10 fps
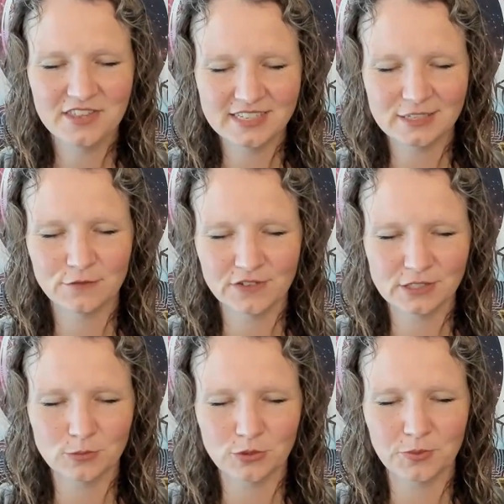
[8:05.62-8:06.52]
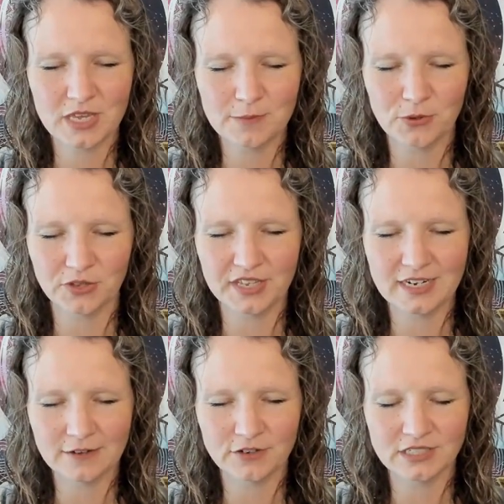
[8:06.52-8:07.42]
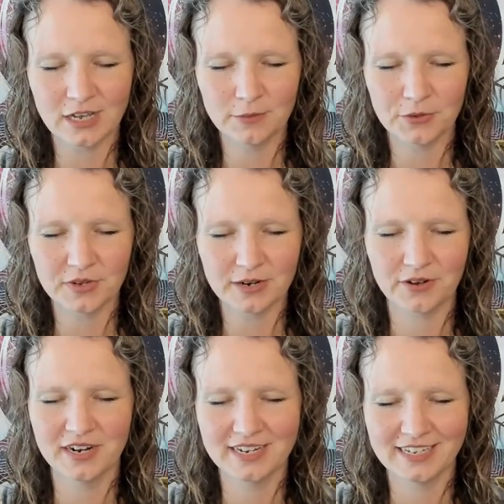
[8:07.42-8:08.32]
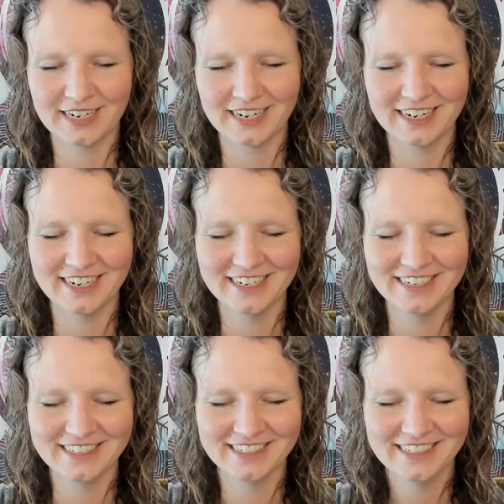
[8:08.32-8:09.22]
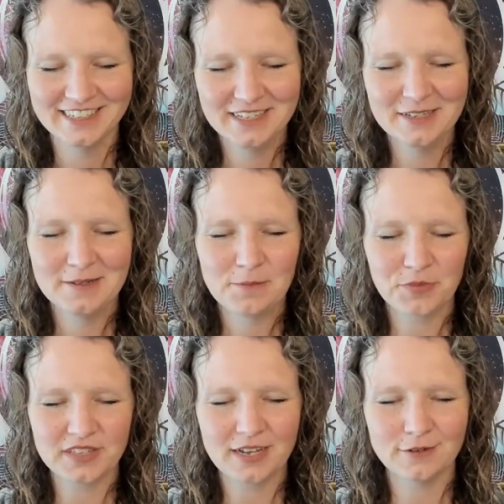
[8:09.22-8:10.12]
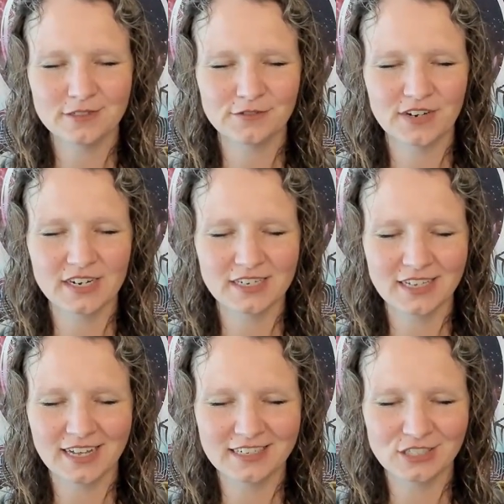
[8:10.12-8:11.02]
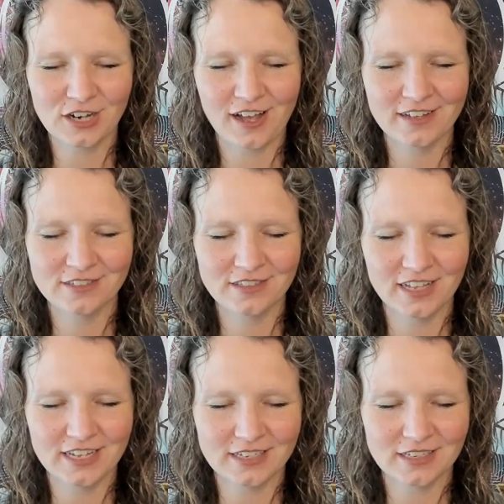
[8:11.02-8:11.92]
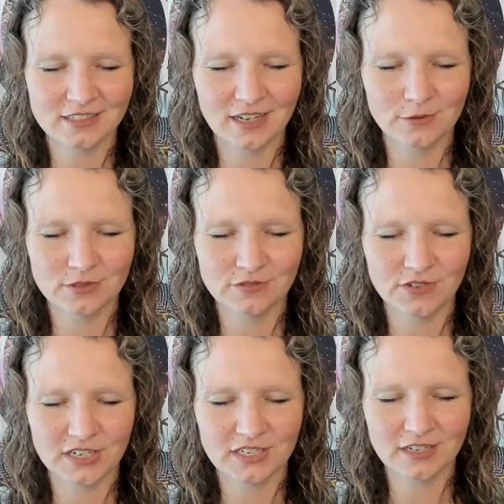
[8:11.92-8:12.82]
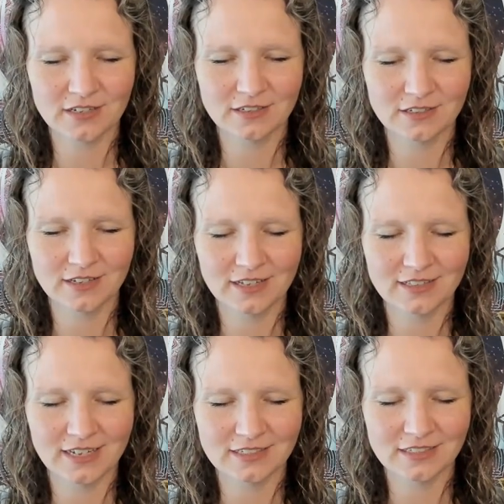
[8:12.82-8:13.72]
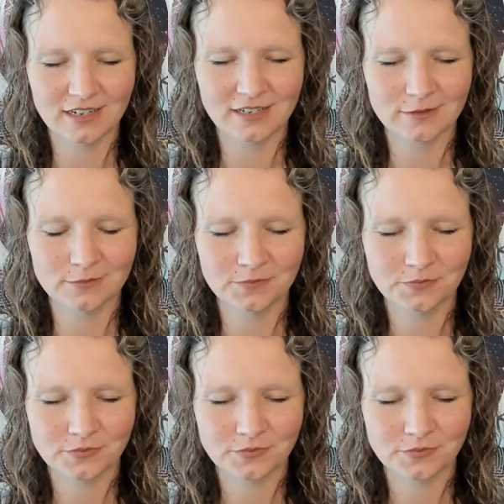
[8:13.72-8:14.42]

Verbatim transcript: these invisible people that never tell me what I want to hear. but that was very kind of childlike cuz I was very young at that time.